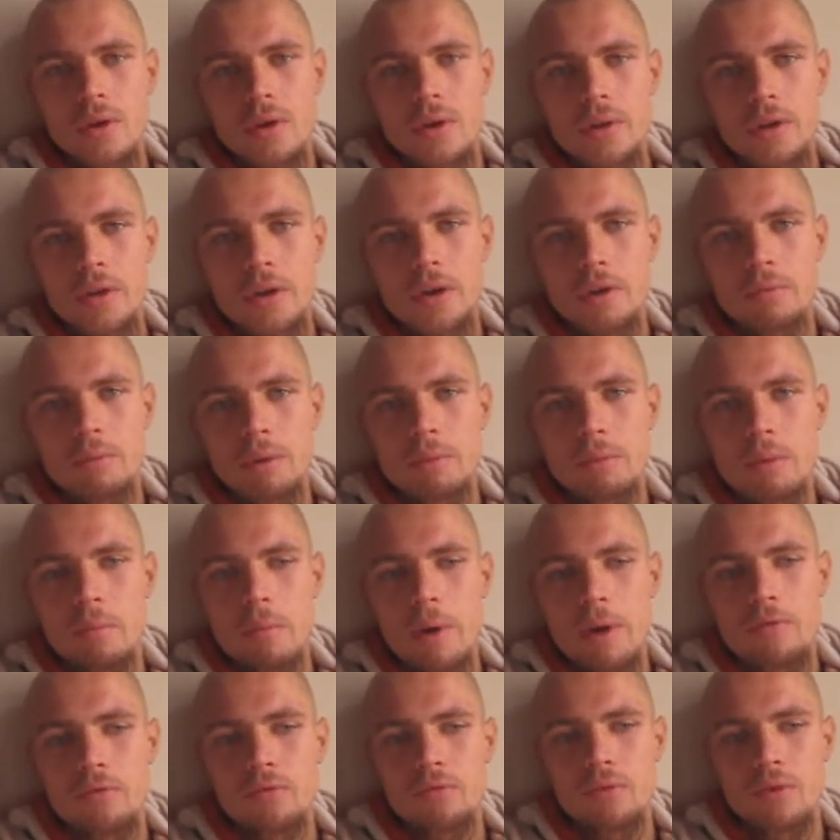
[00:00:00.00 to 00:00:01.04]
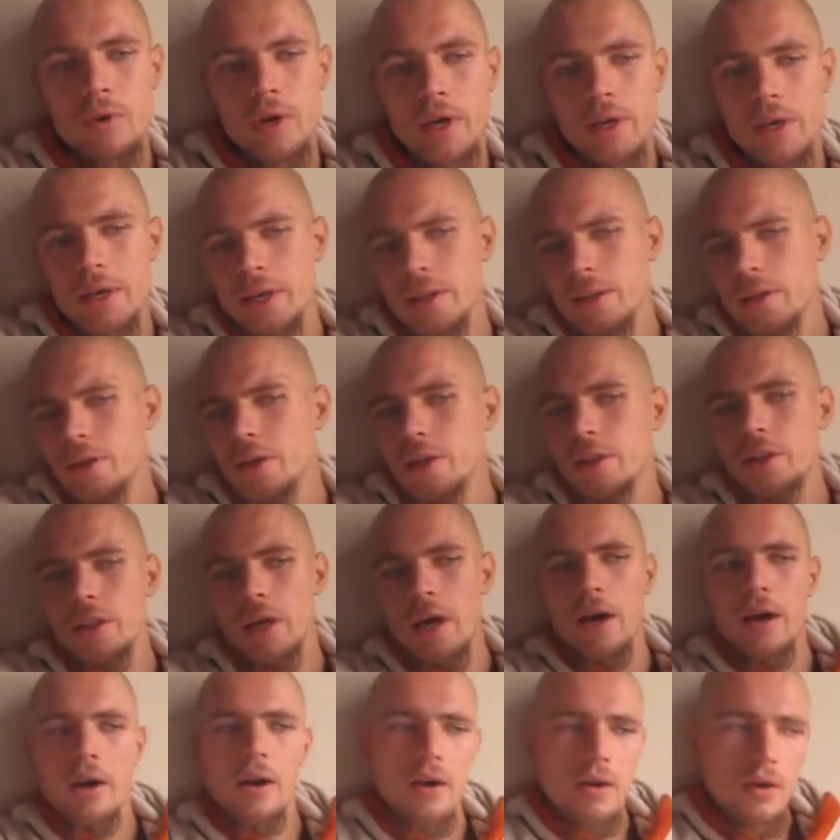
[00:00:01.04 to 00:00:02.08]
and I remember I had a
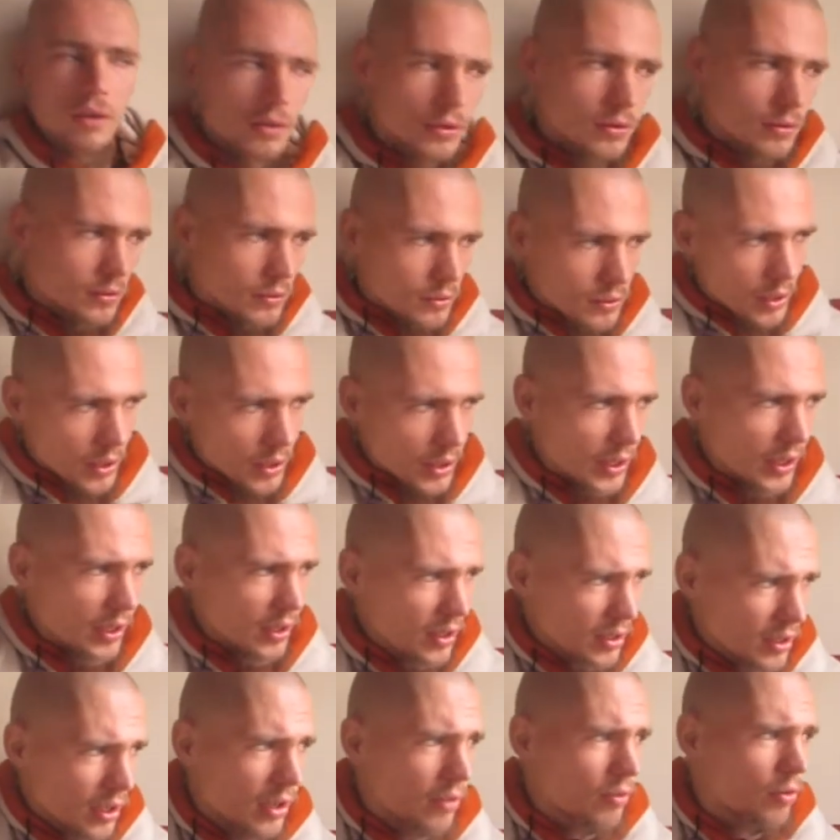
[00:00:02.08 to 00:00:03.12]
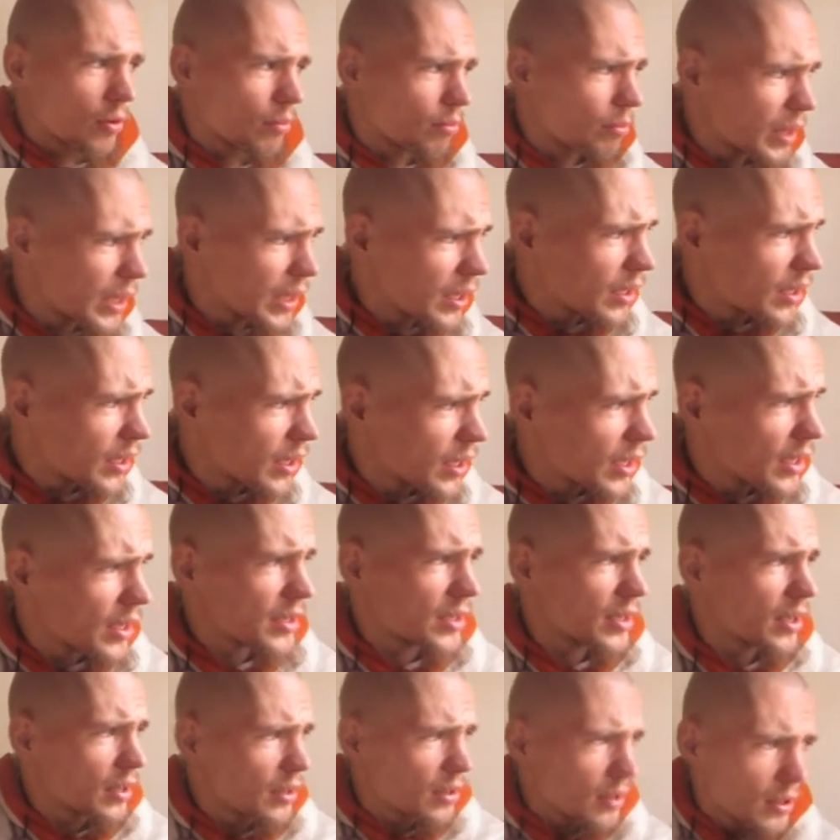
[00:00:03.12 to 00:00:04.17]
guitar for many
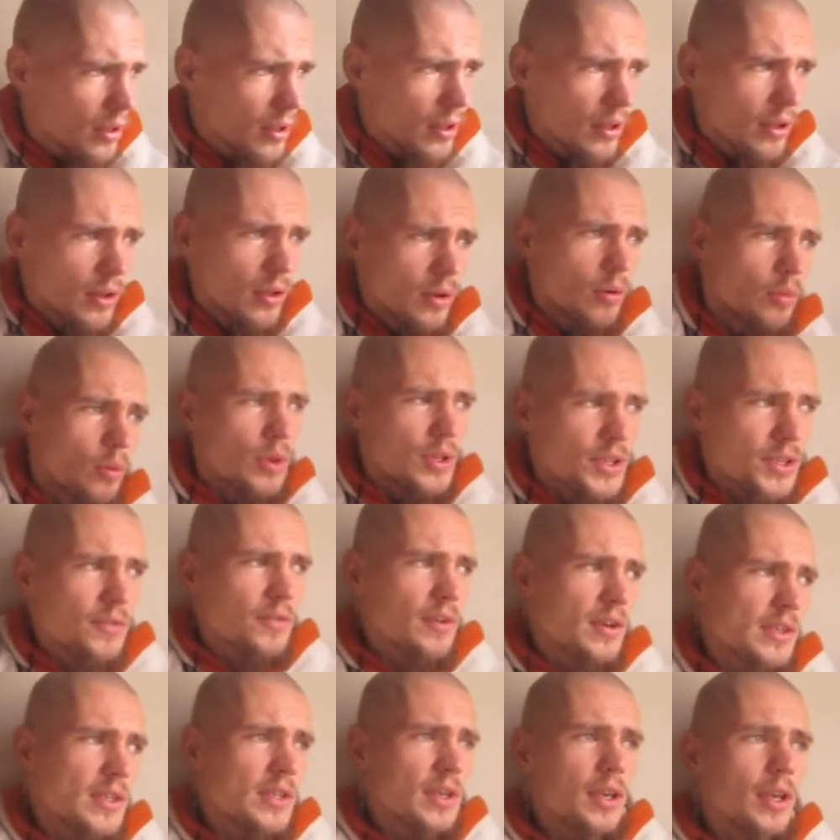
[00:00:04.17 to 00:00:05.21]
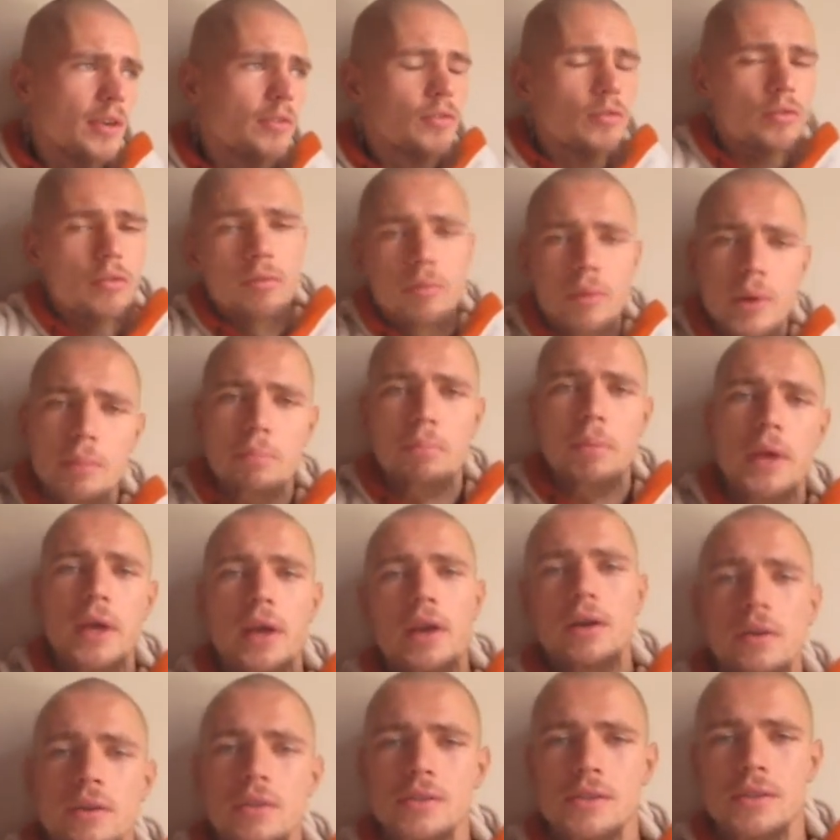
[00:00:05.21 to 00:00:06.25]
years. That once was a gift from my
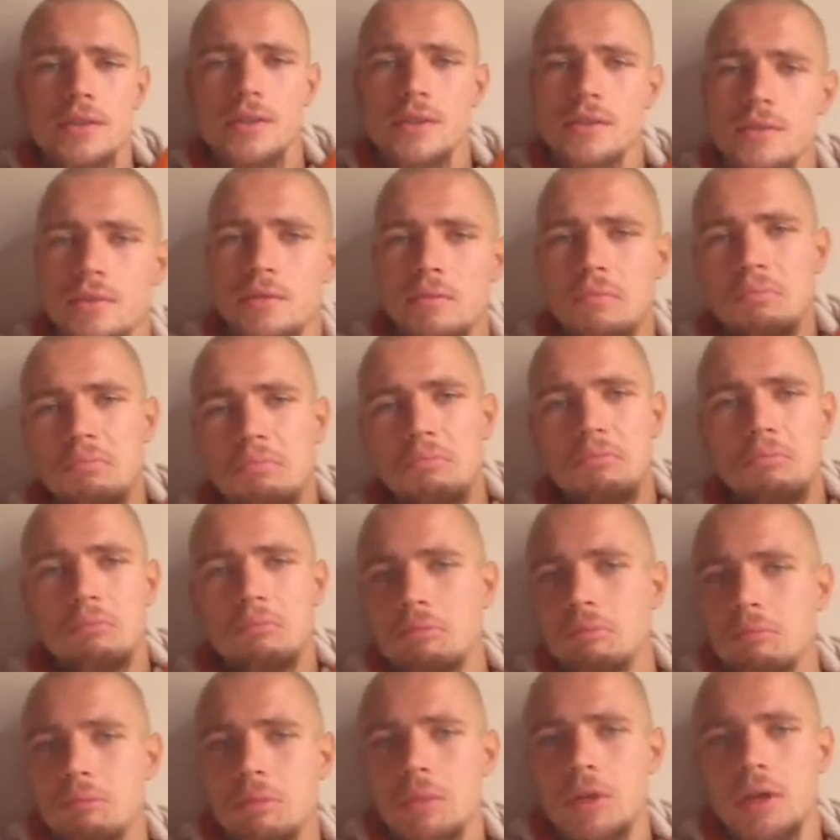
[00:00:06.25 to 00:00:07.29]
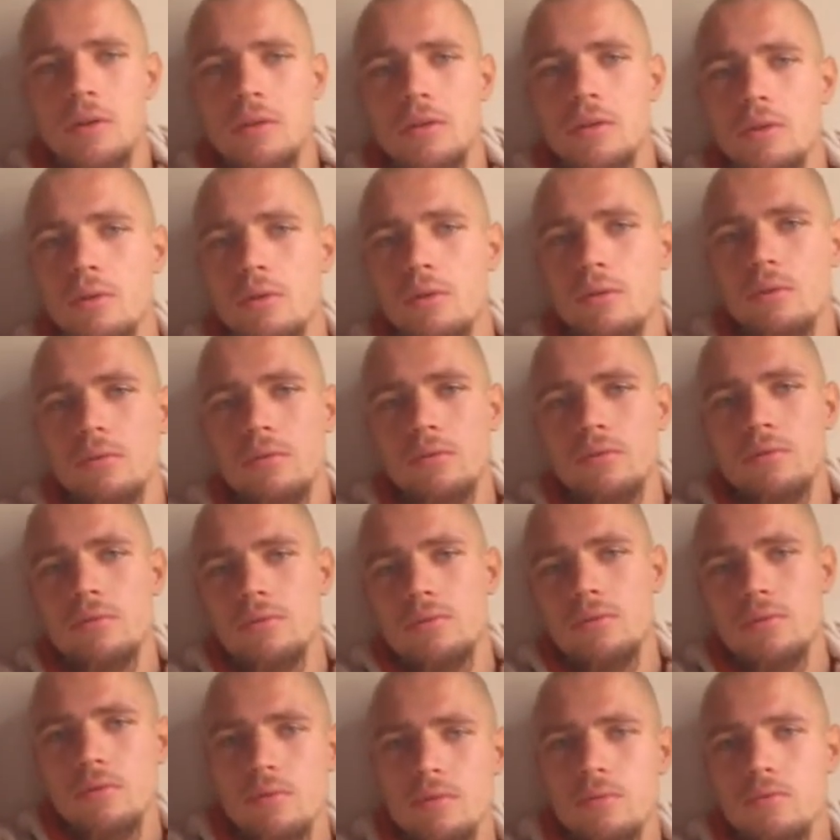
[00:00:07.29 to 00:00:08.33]
parents, I don't know,
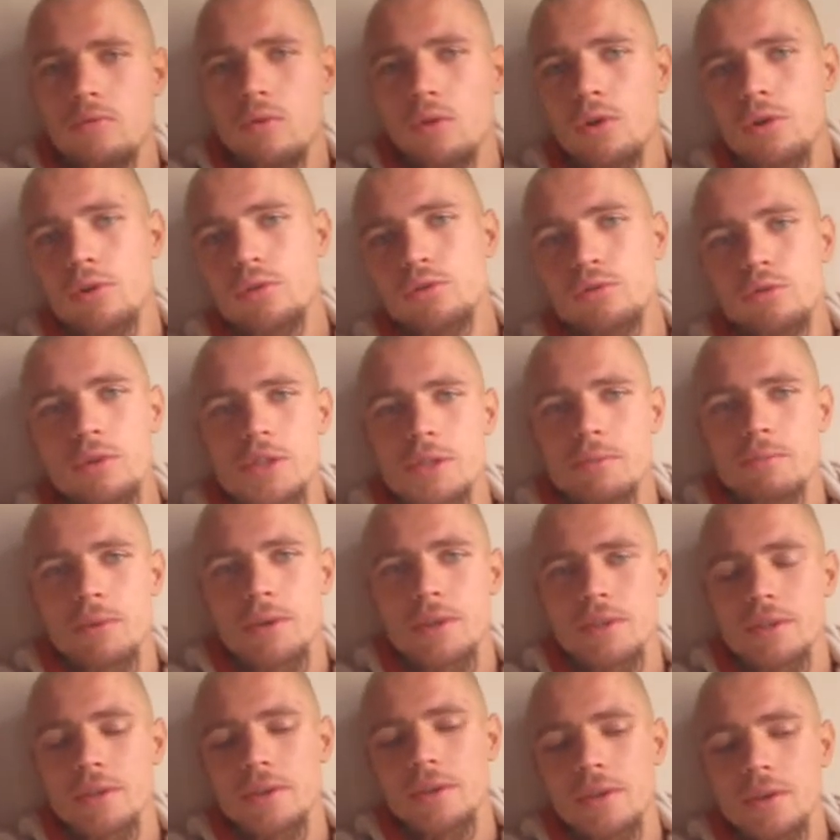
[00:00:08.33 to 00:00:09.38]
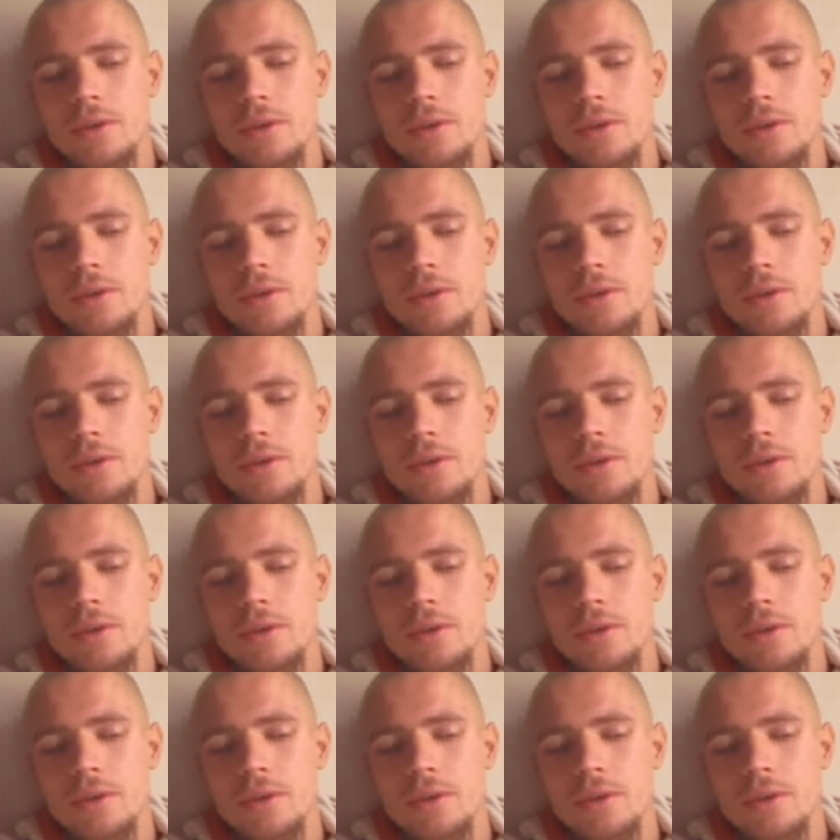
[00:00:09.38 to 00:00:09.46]
for Christmas,